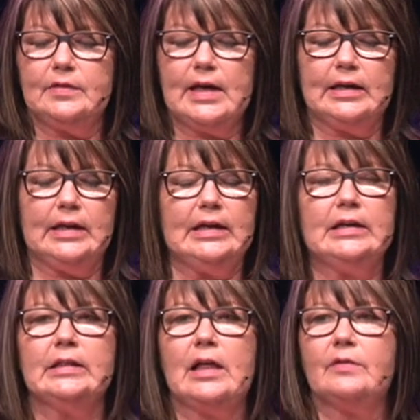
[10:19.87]
that he
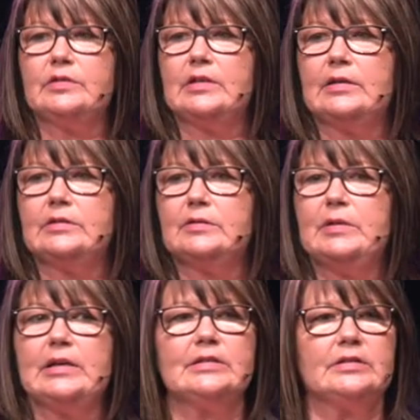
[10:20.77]
loves us
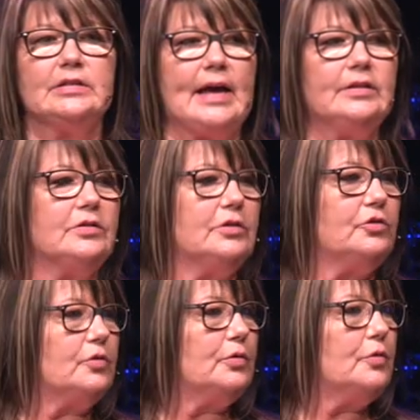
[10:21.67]
because that's the
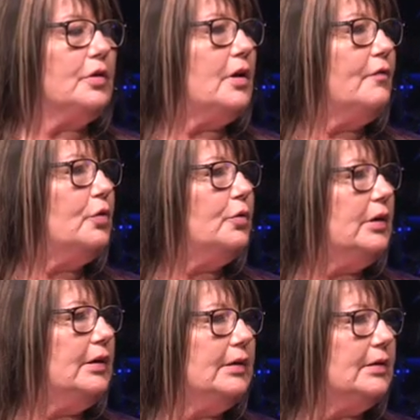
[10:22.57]
truth of who
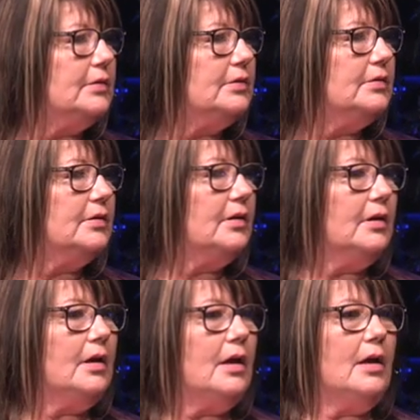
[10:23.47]
he is.
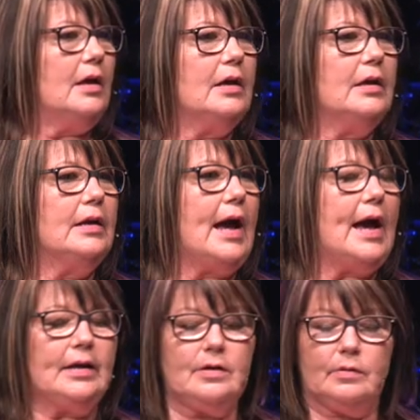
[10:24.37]

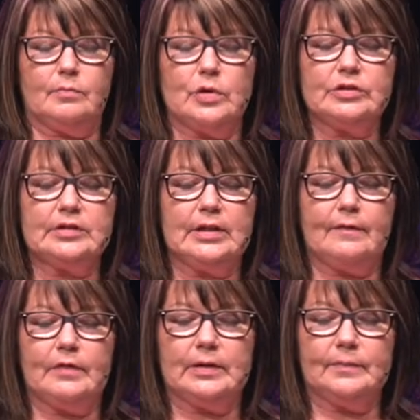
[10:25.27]
God most
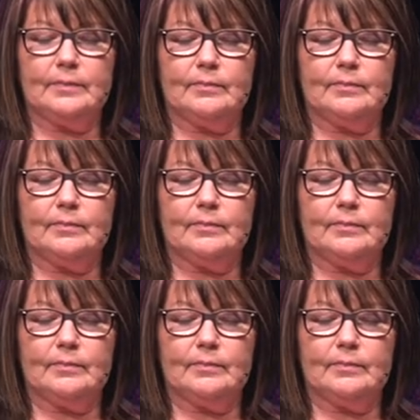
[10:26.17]
loving.